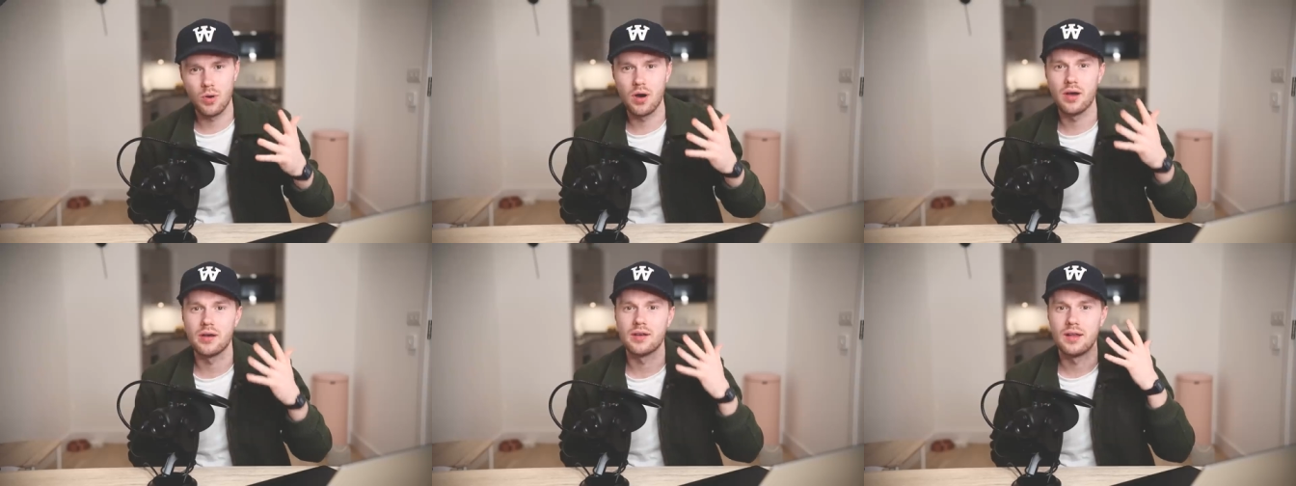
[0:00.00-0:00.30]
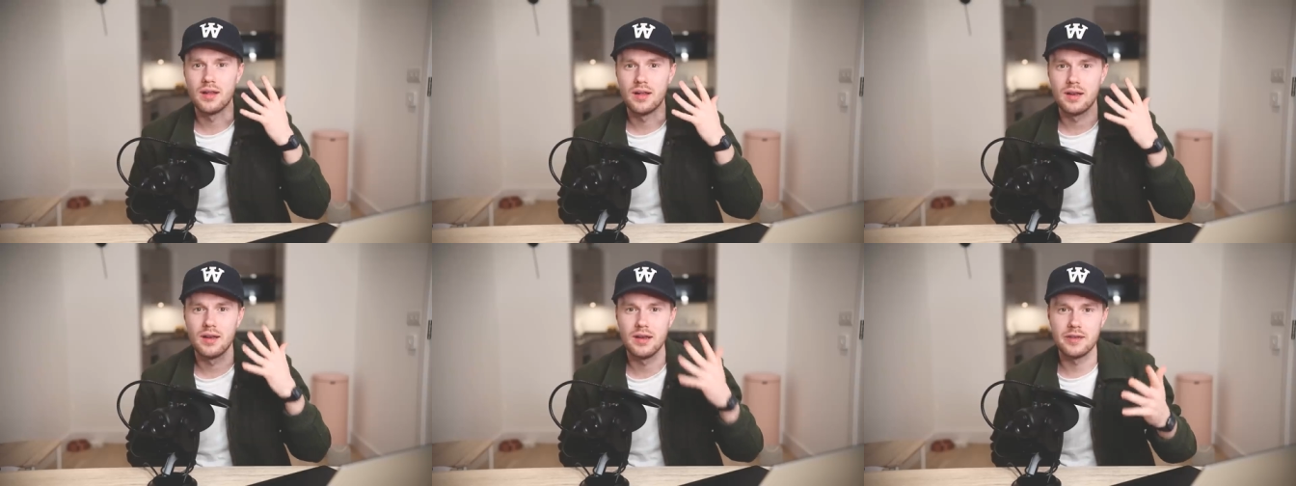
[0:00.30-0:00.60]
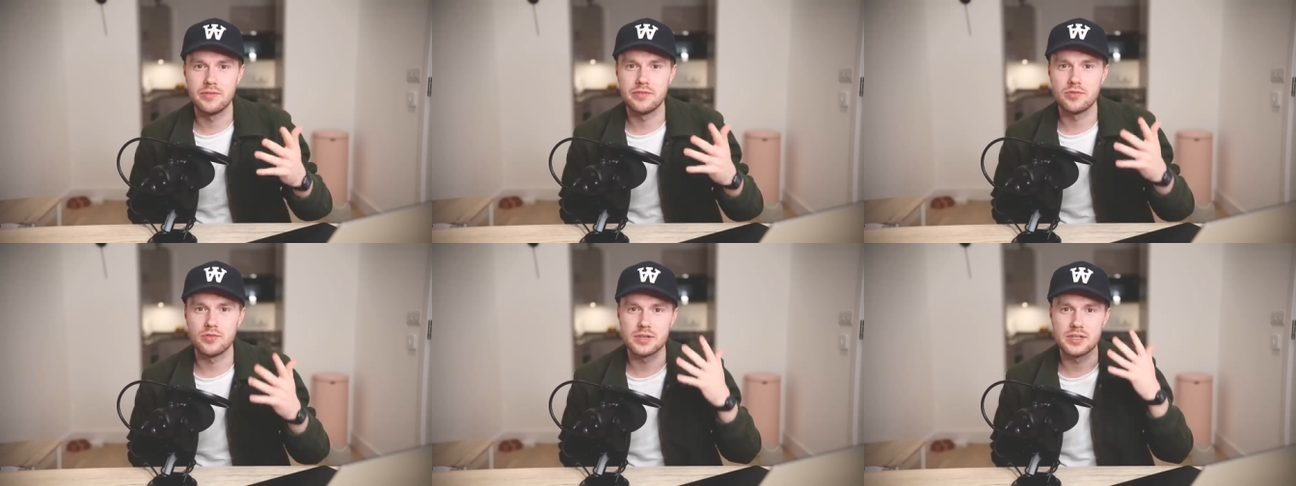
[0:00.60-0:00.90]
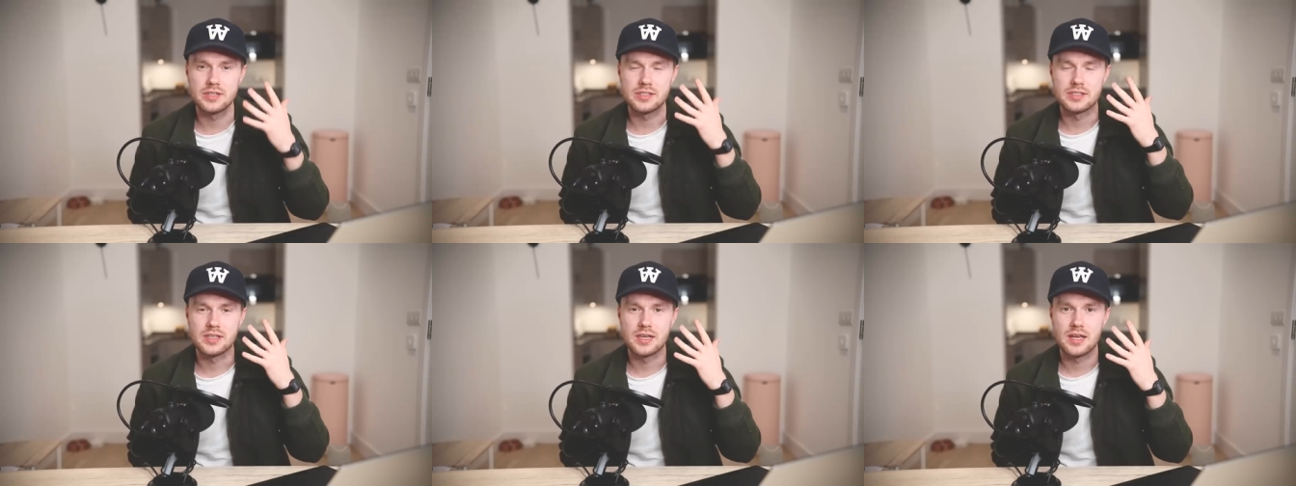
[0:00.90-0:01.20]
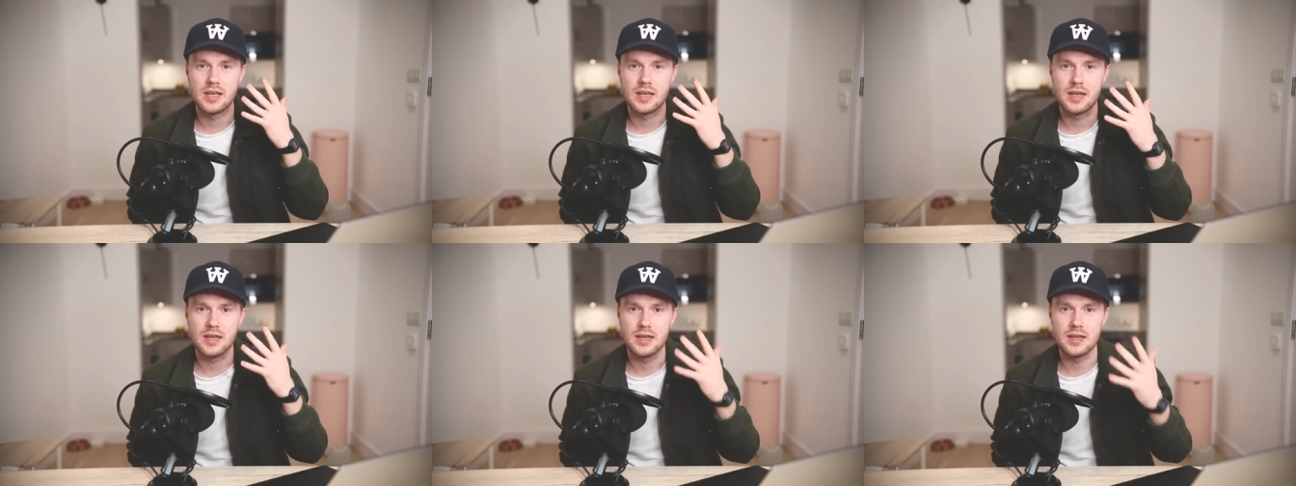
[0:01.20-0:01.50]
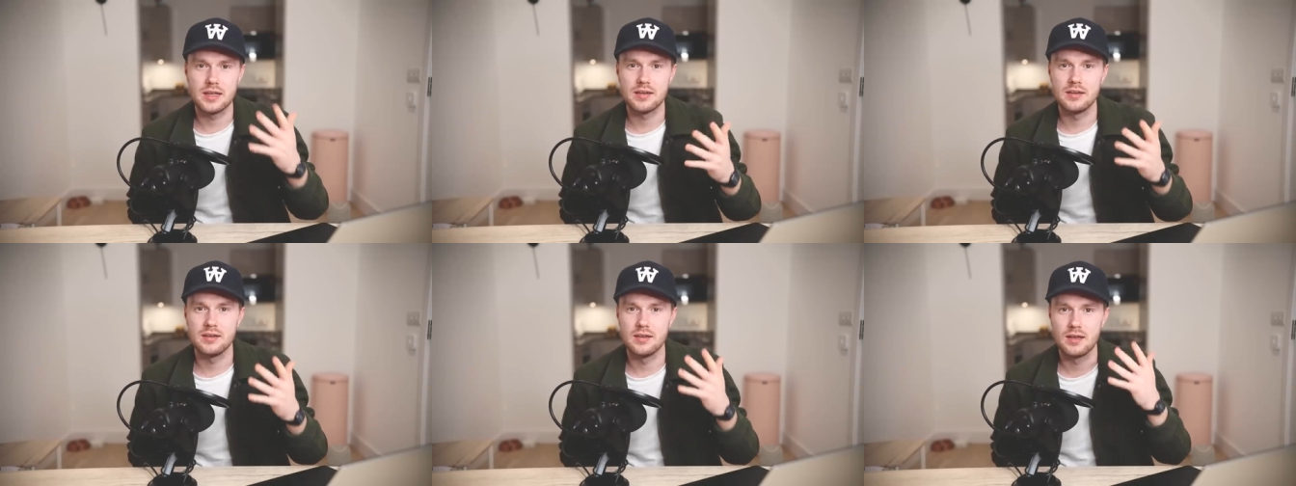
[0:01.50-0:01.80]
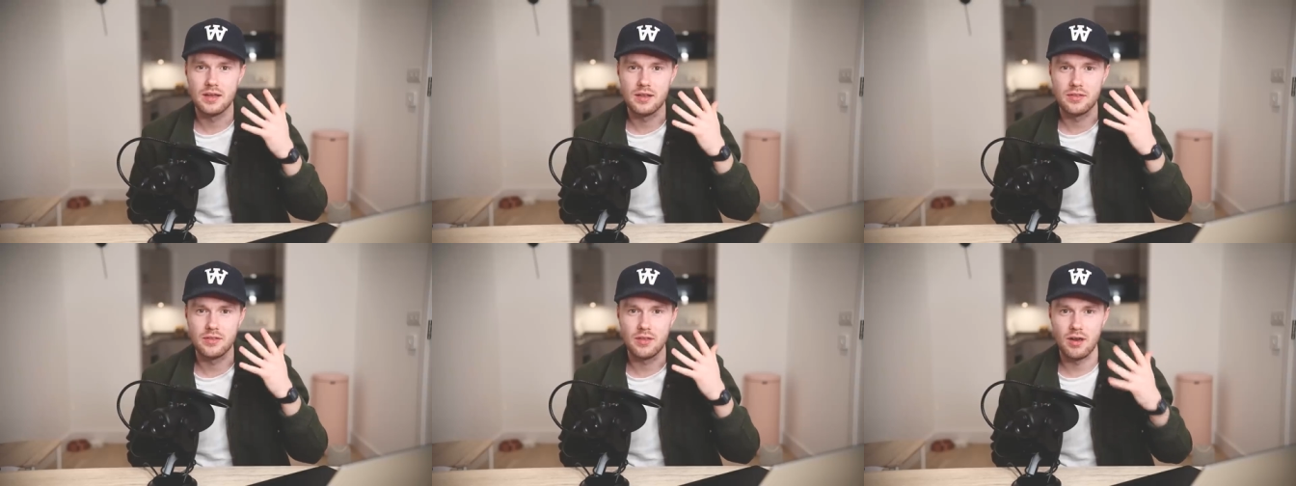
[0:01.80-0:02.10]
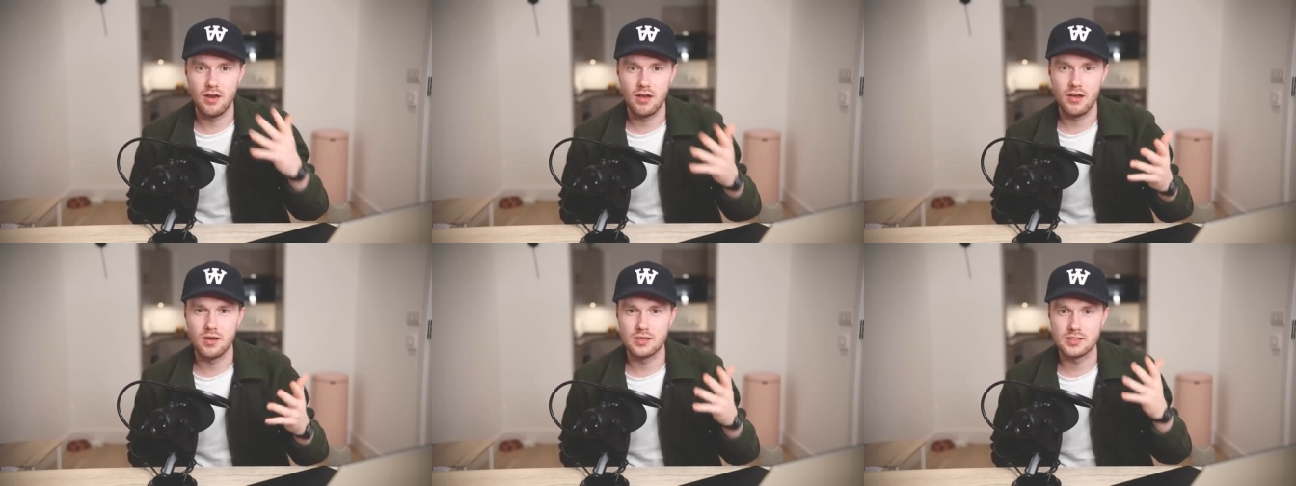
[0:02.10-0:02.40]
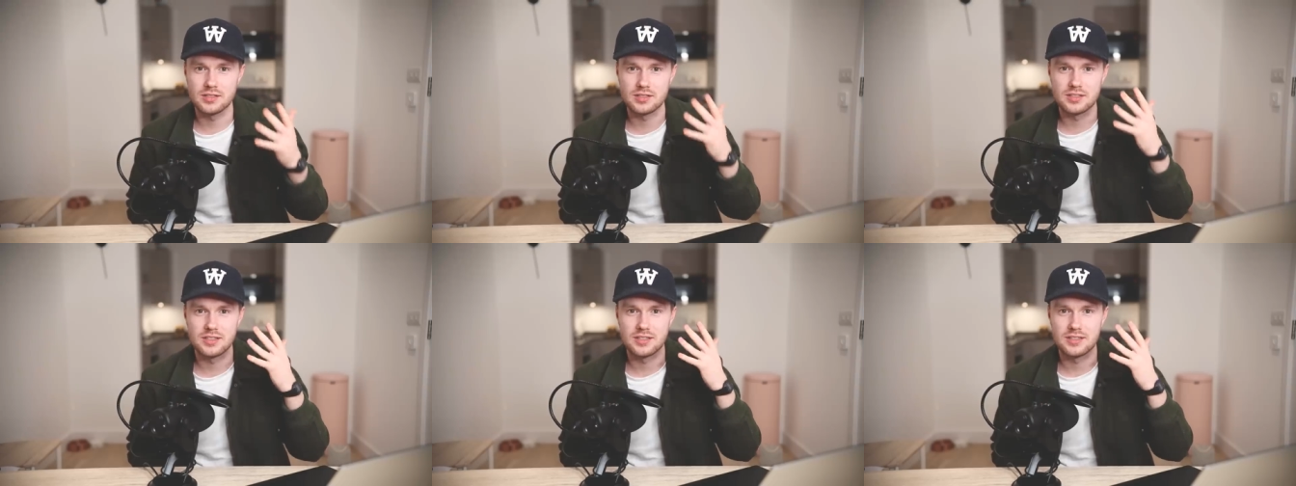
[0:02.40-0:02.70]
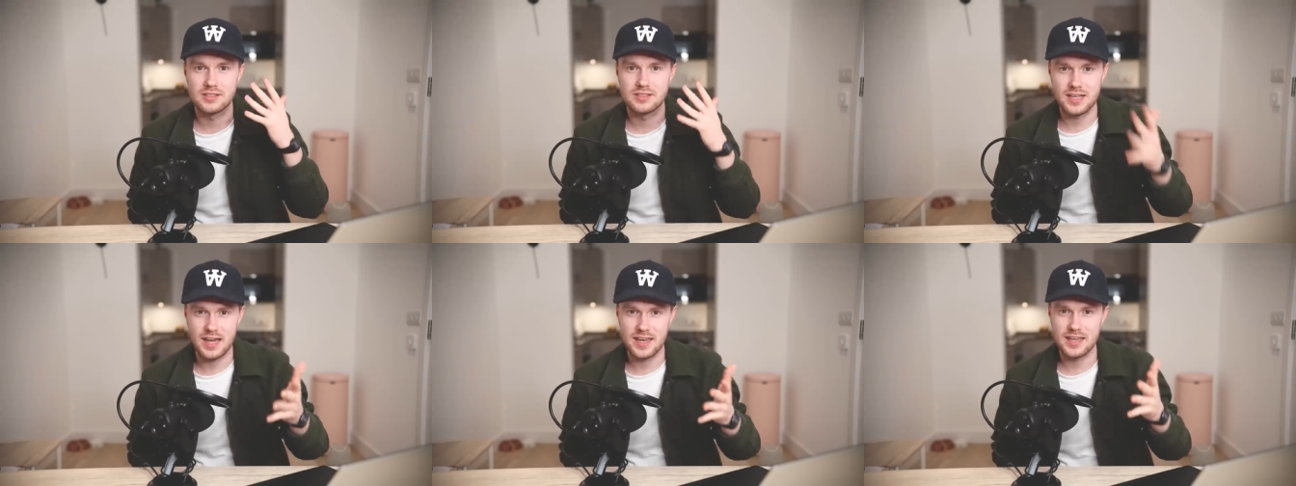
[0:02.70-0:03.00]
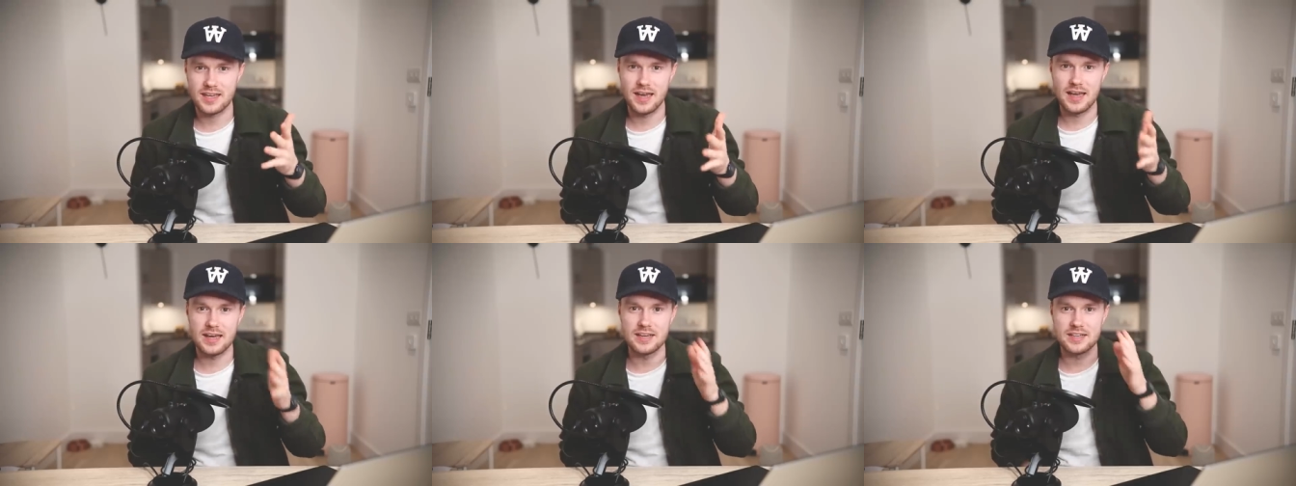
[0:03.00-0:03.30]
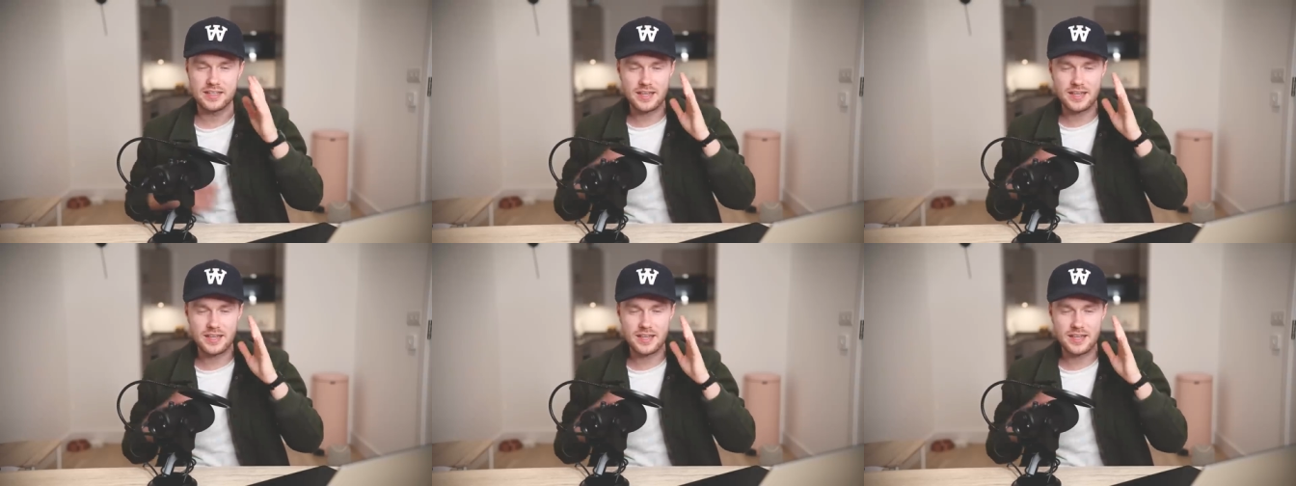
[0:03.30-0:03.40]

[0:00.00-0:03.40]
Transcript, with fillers: One liveries in the last decade.